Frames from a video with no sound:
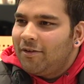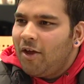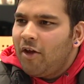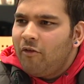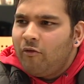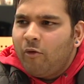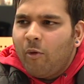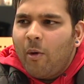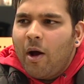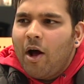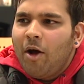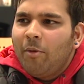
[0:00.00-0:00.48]

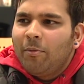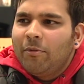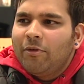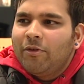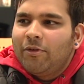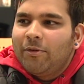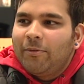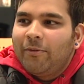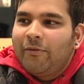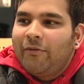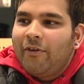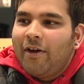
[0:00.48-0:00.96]
overwhelming,
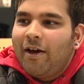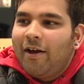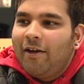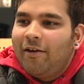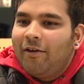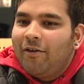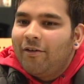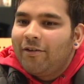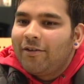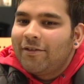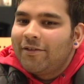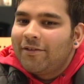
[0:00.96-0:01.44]
to be fair.
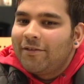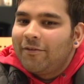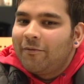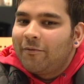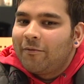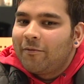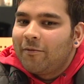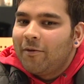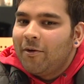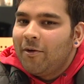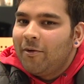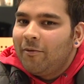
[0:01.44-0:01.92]
Like, you've
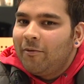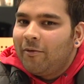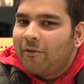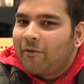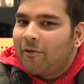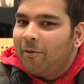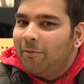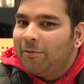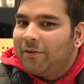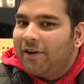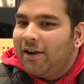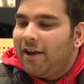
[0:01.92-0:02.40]

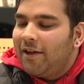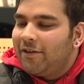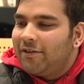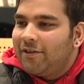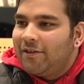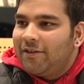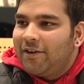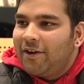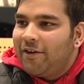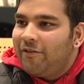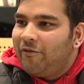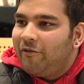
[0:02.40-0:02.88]
come to Leicester,
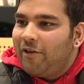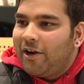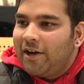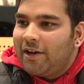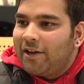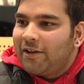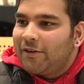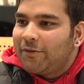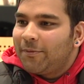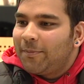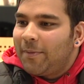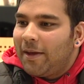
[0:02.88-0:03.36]
didn't really
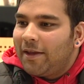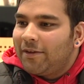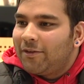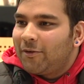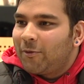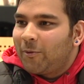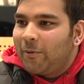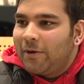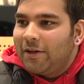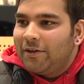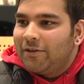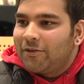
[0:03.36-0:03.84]
expect the
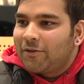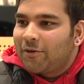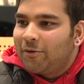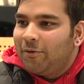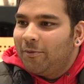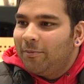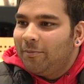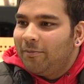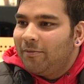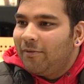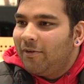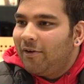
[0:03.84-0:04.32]
Queen to
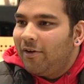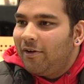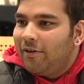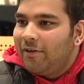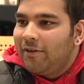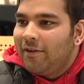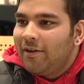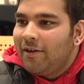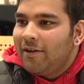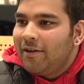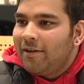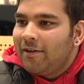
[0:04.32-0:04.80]
come like
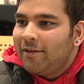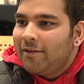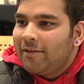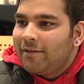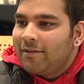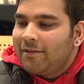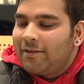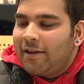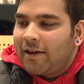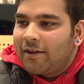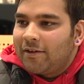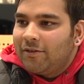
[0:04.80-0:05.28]

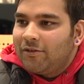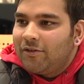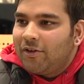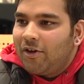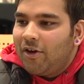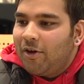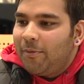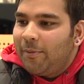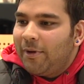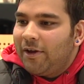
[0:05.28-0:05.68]
second term